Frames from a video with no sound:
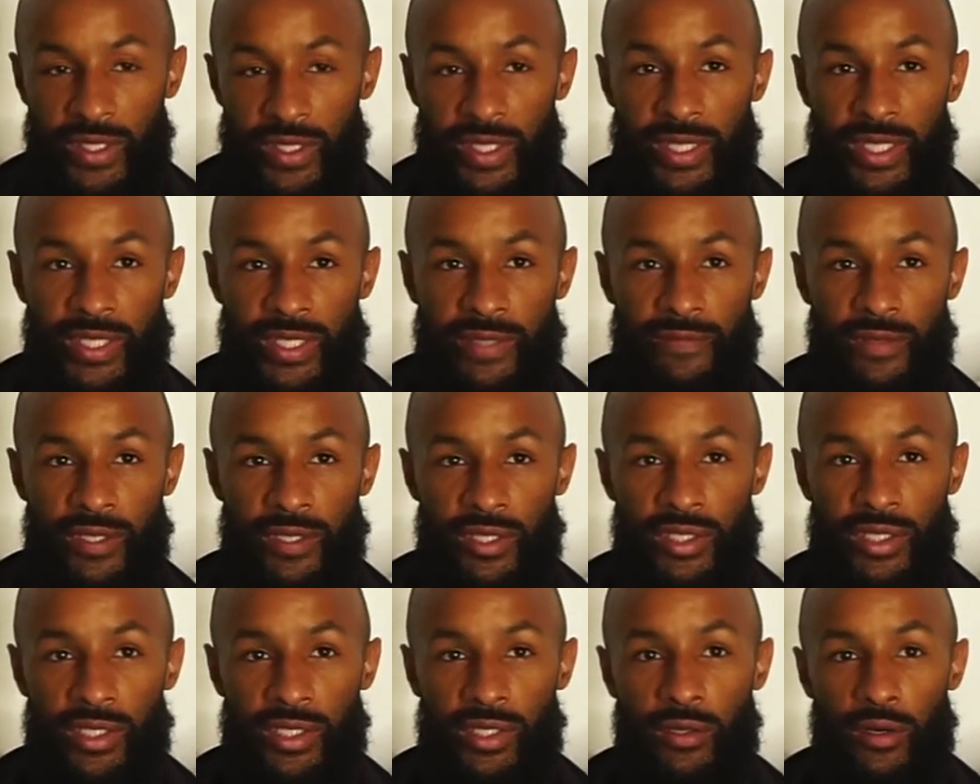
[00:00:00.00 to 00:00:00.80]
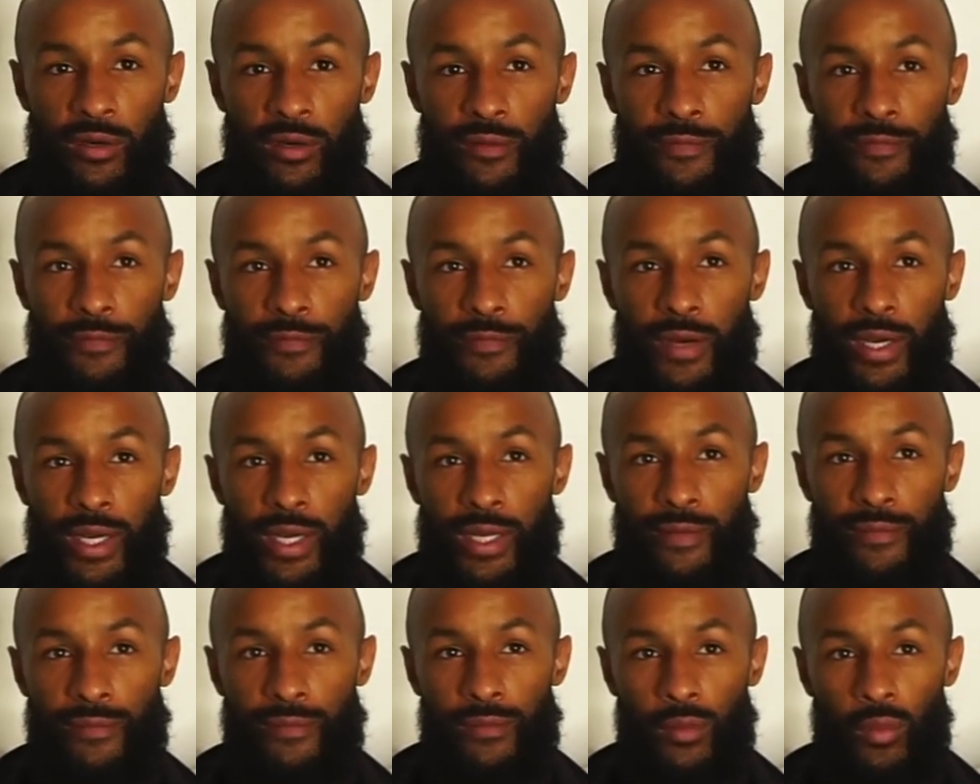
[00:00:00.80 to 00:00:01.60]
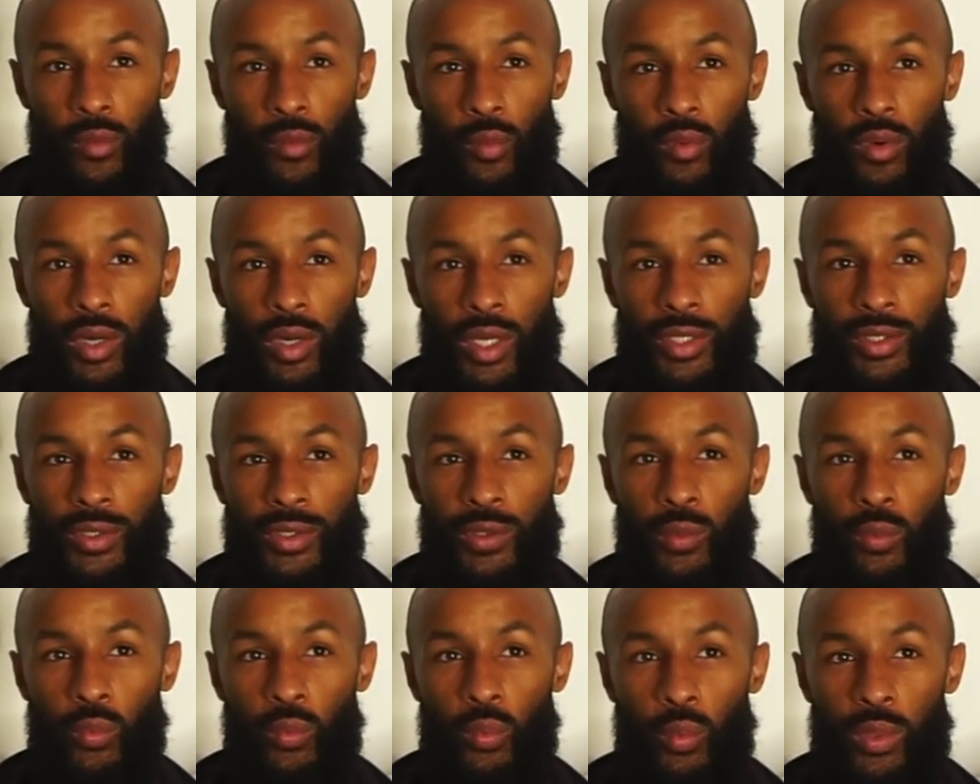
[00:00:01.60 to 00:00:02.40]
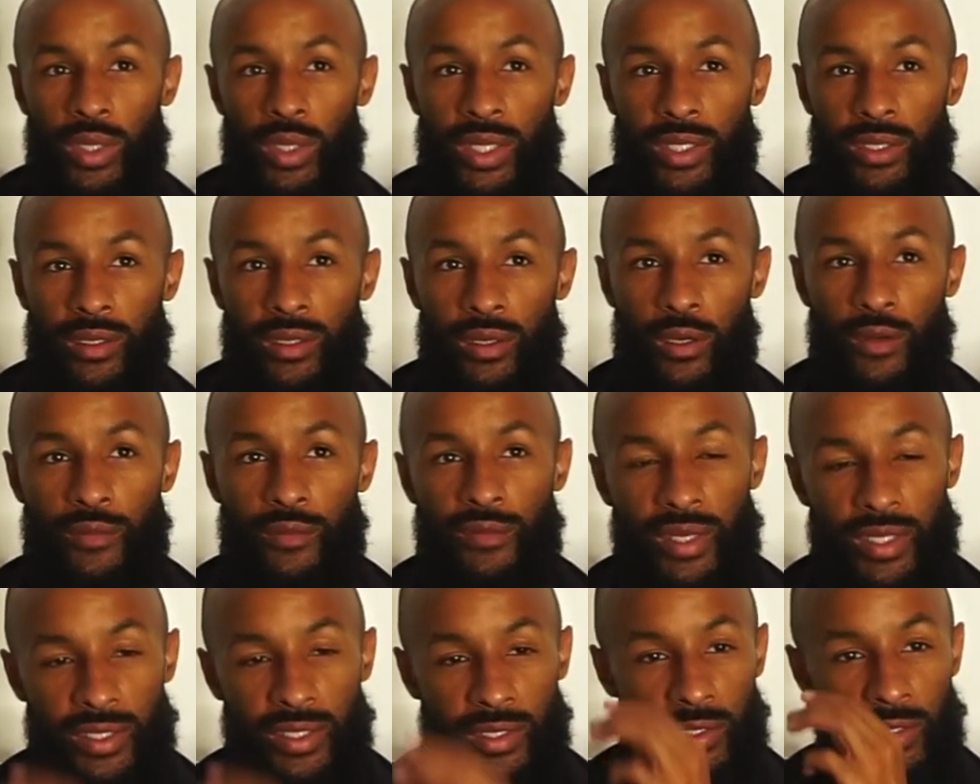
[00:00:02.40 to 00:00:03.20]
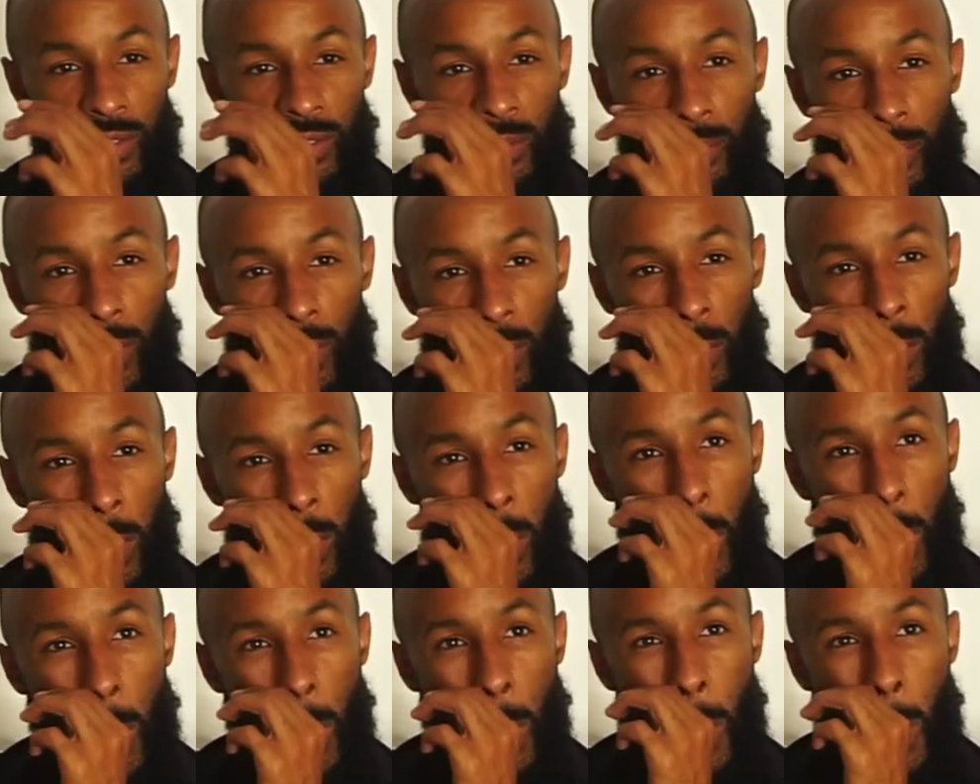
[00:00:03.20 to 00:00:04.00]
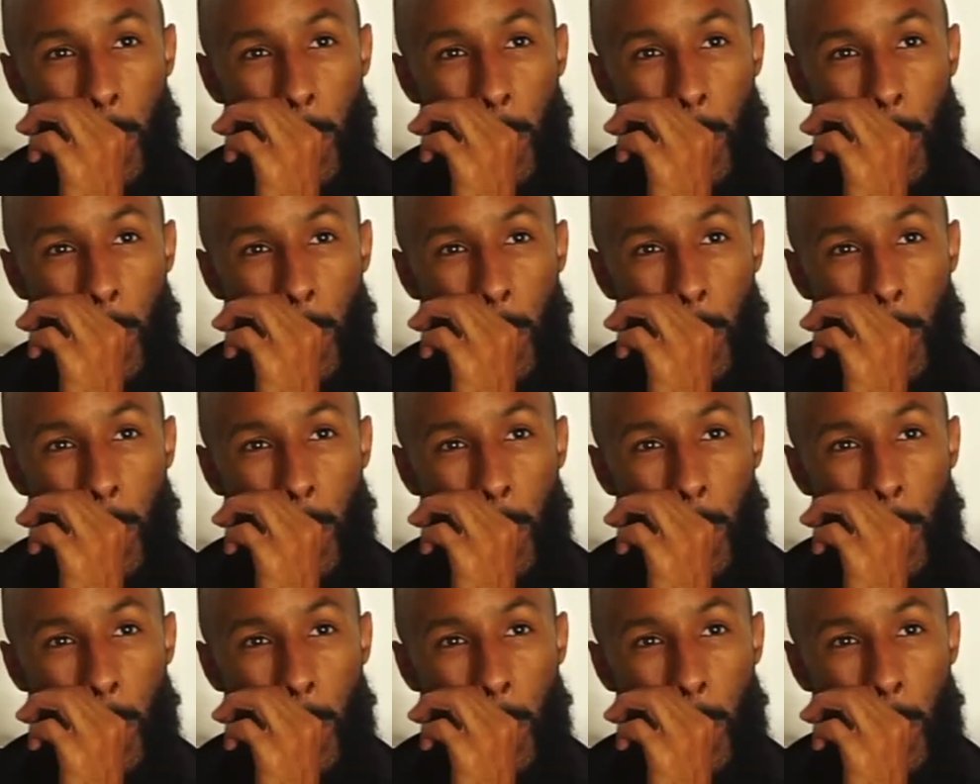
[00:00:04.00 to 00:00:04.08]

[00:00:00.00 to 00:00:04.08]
East Finchley got a 5-1 win over Islington Borough.